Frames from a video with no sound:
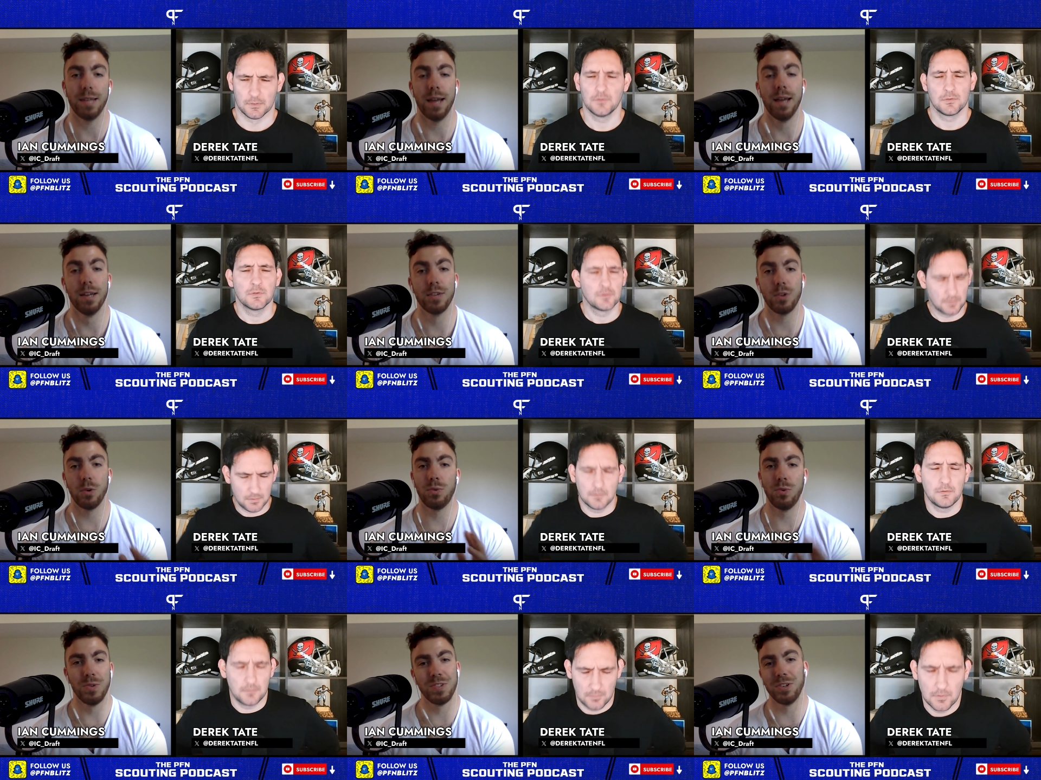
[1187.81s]
Speaker 1: Yeah, yeah.
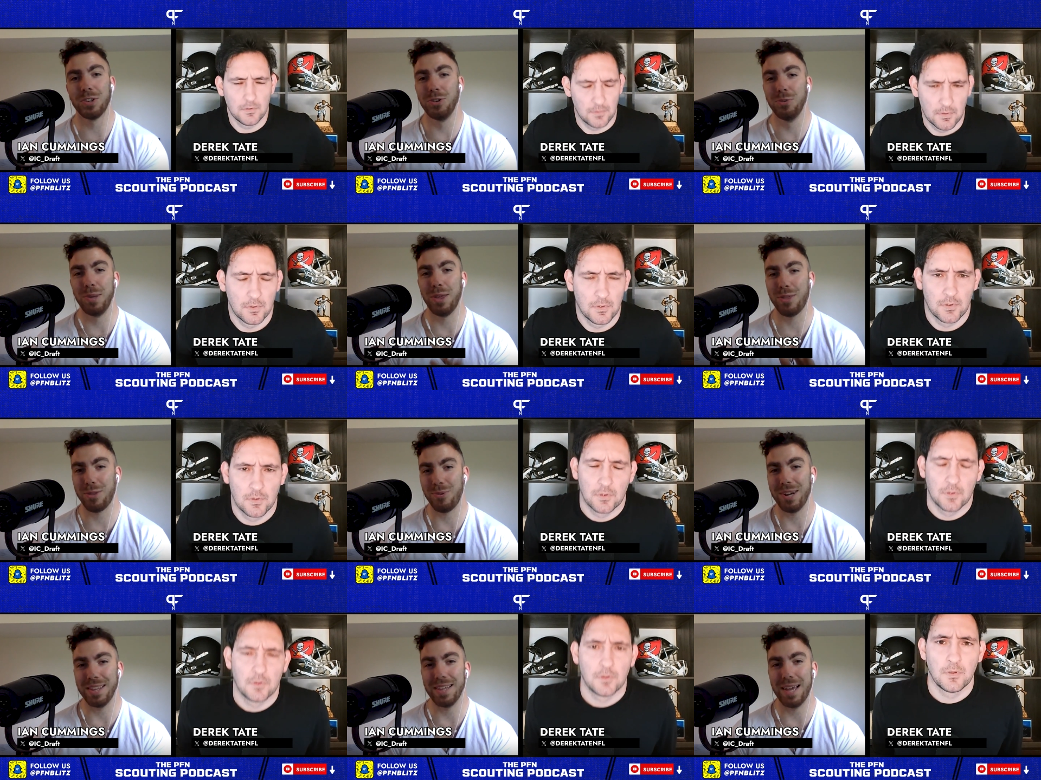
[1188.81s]
So who's your QB
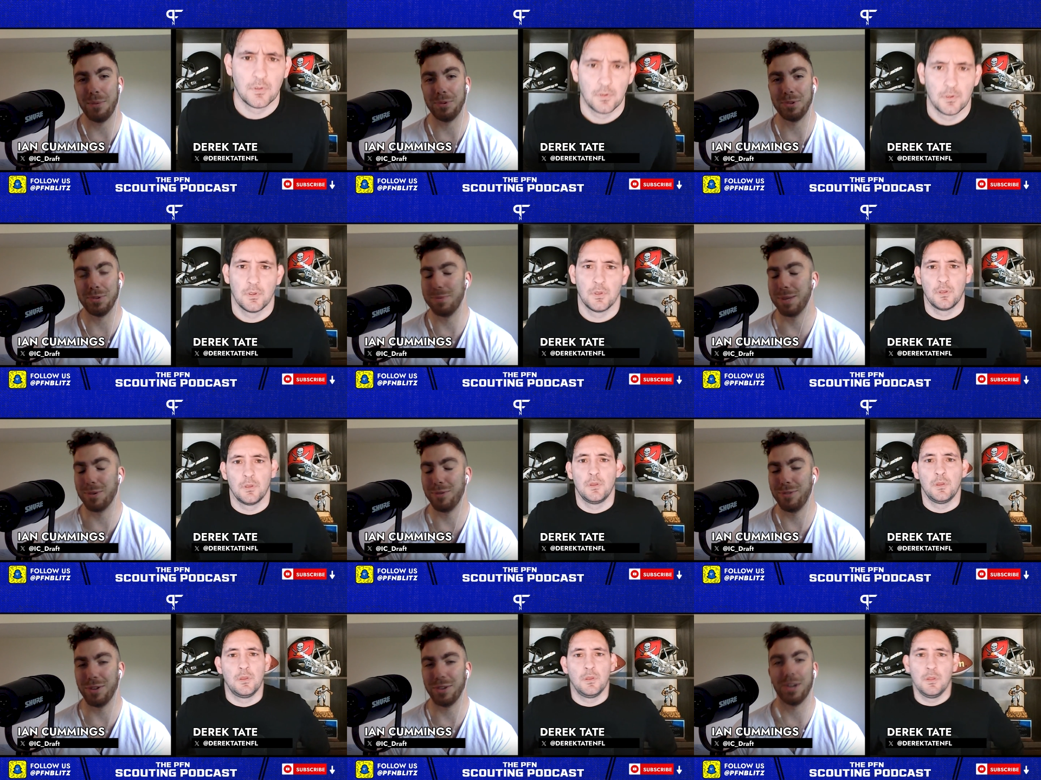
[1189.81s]
three then? We'll do the big
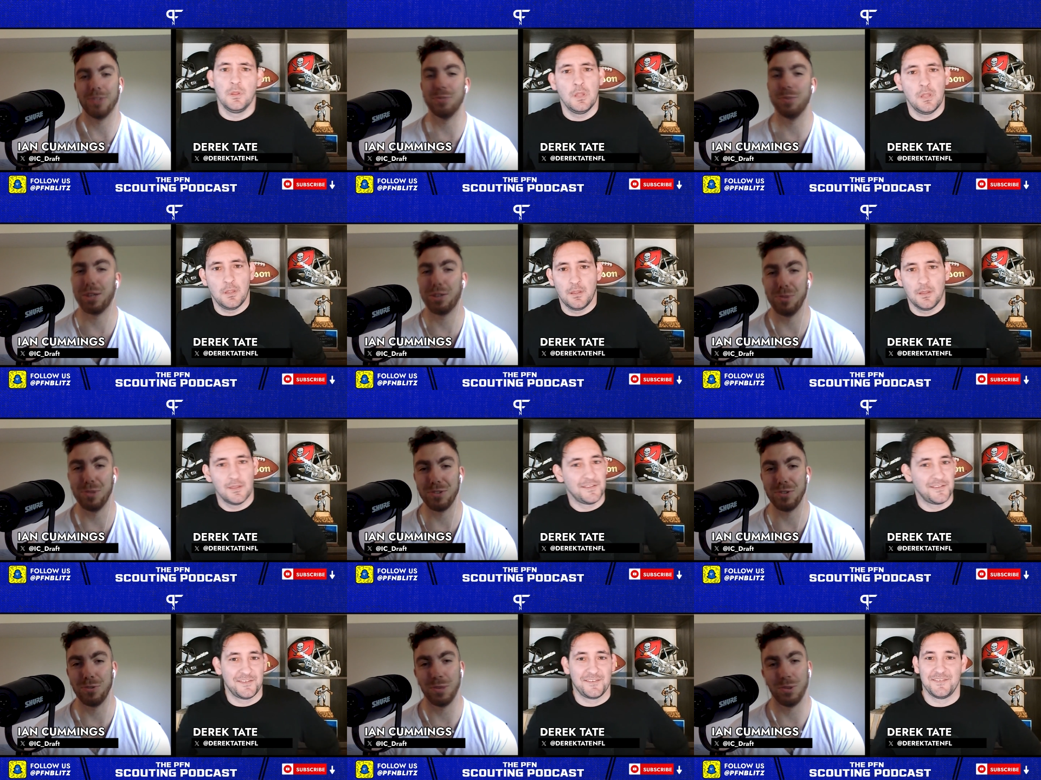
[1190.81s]
reveal, and then I'll do my
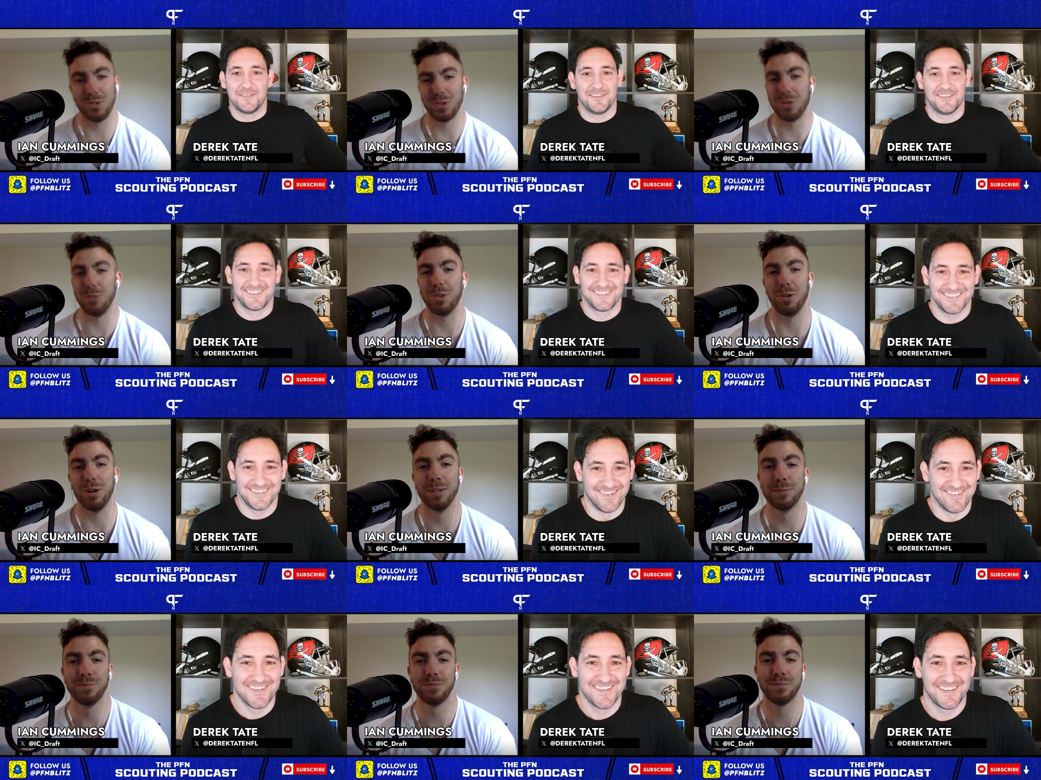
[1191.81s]
QB two. But who's your QB
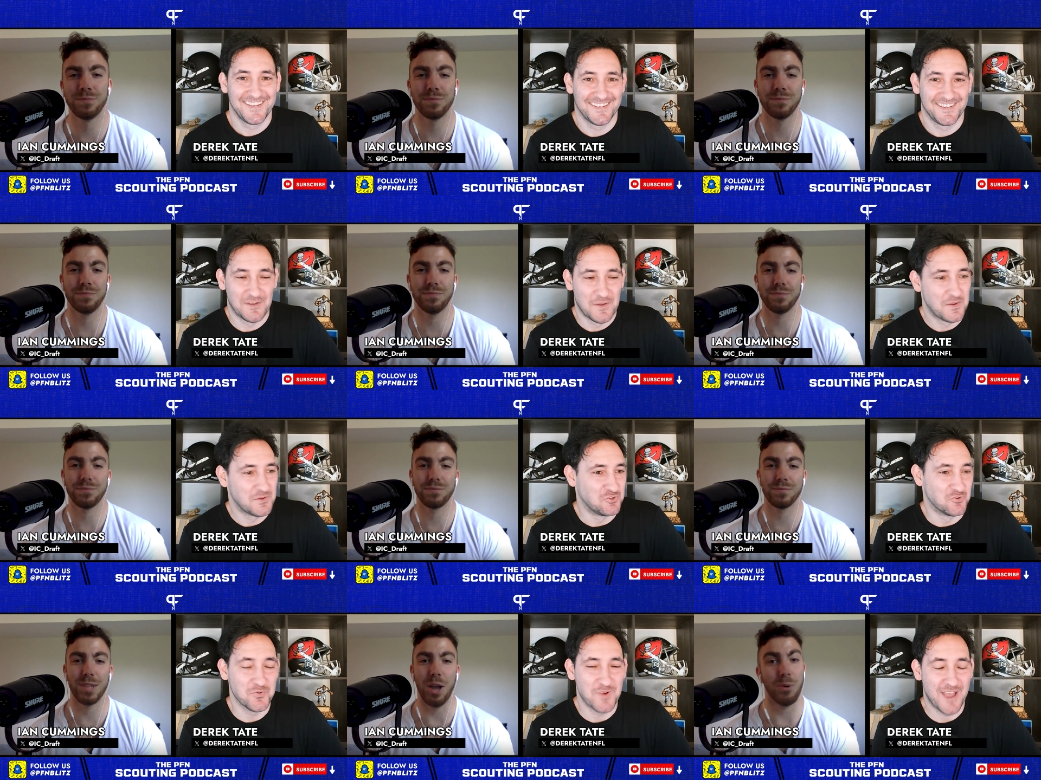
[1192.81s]
three?
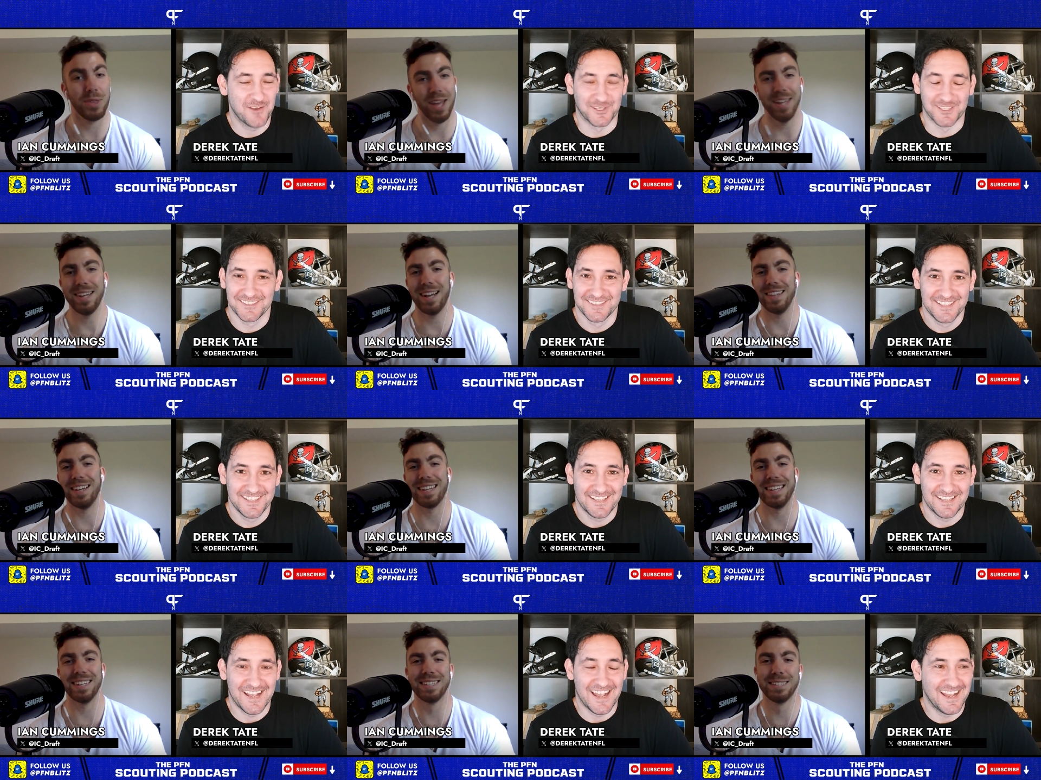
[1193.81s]
Speaker 2: Drew Allar. Okay, I
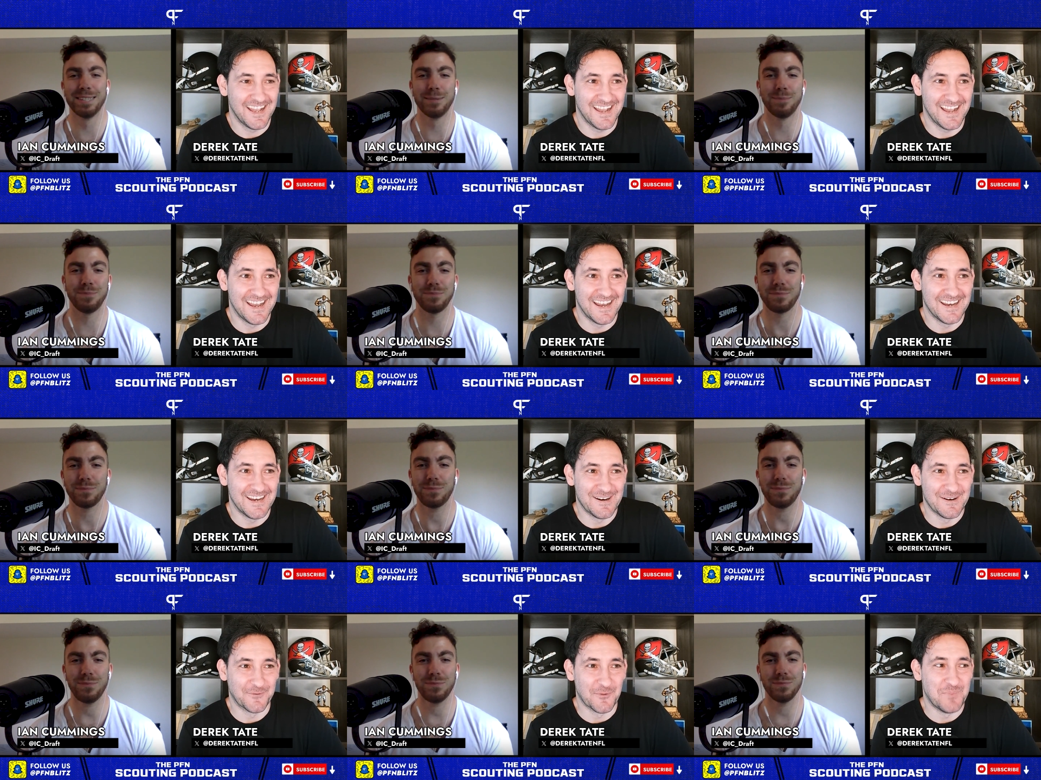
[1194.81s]
like it.
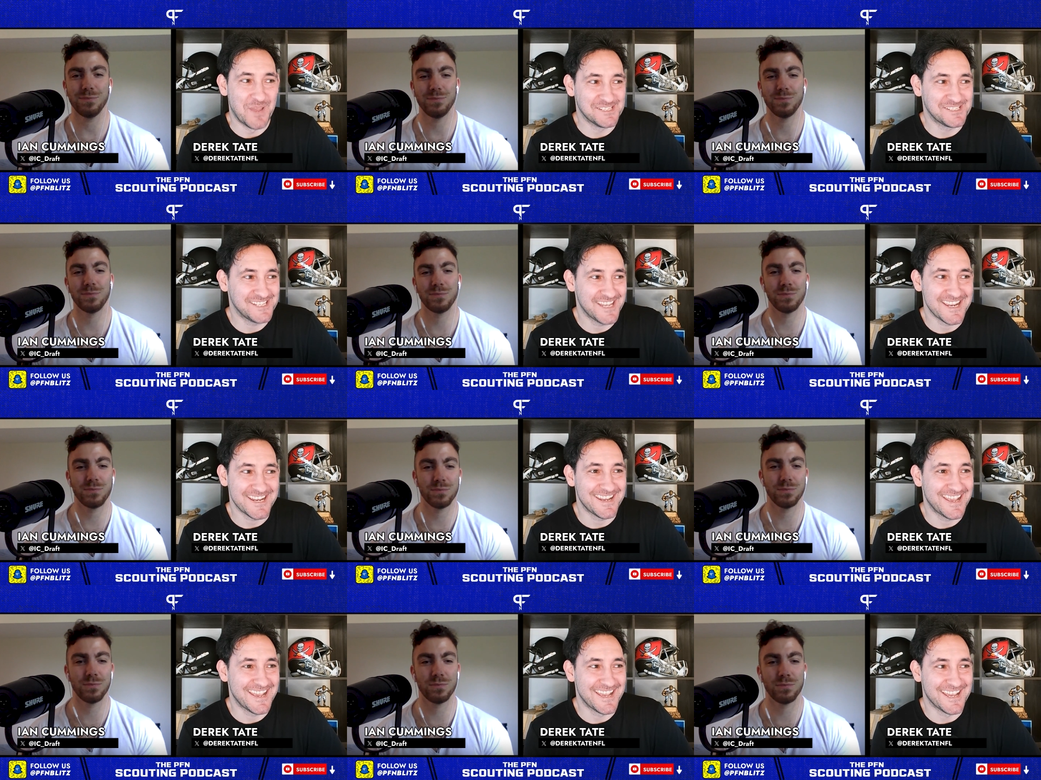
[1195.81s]
Uh, from Penn
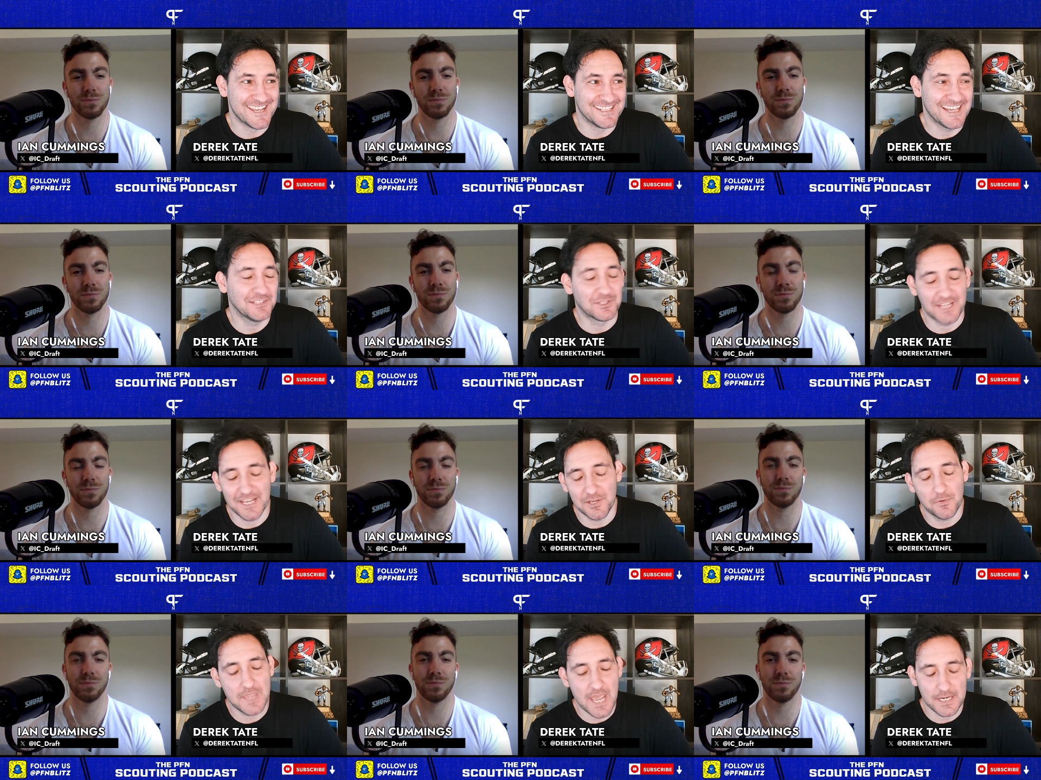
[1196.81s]
State. And look,
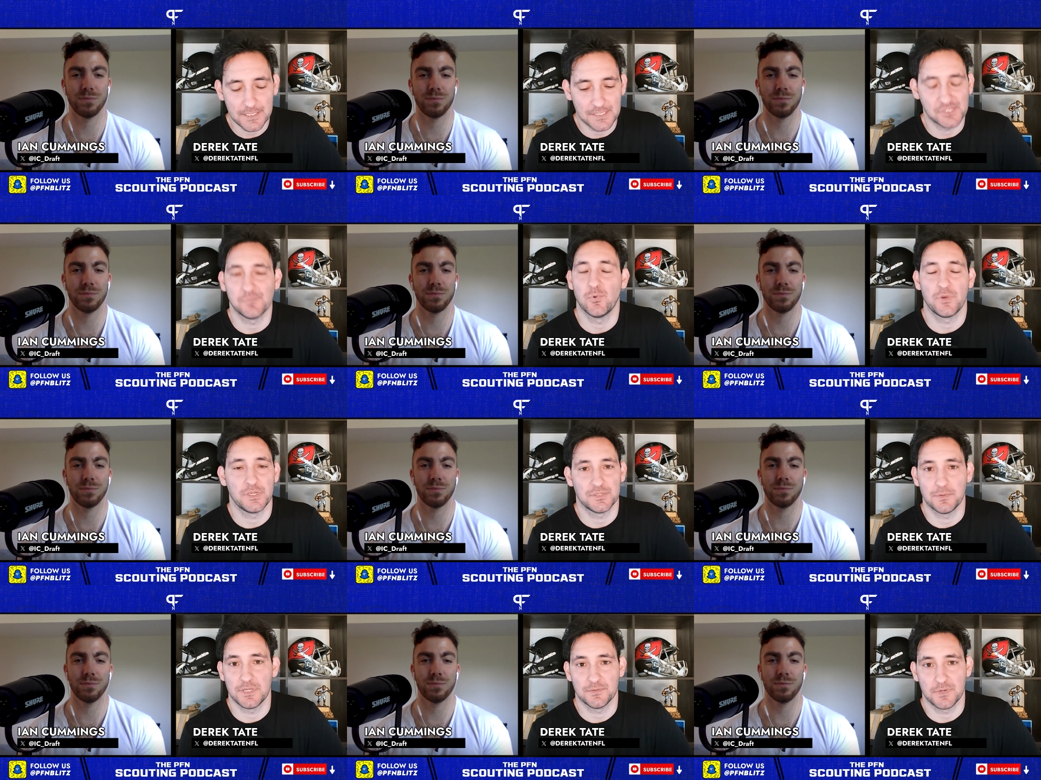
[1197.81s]
I know he had a
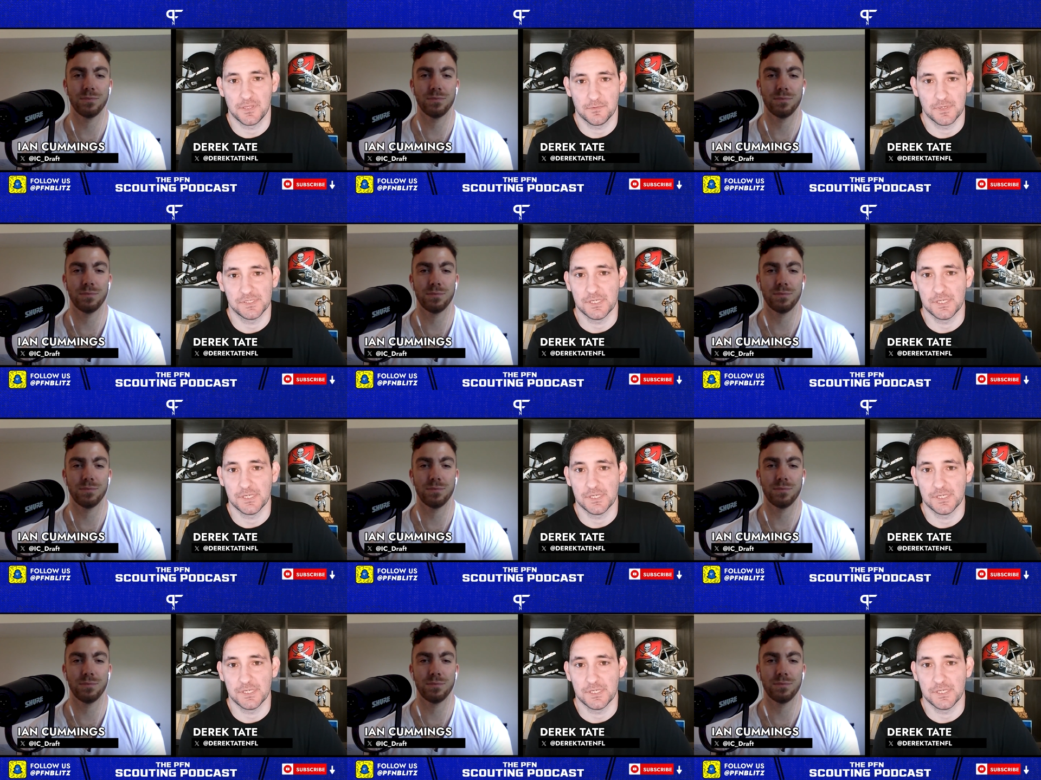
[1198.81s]
disappointing 2023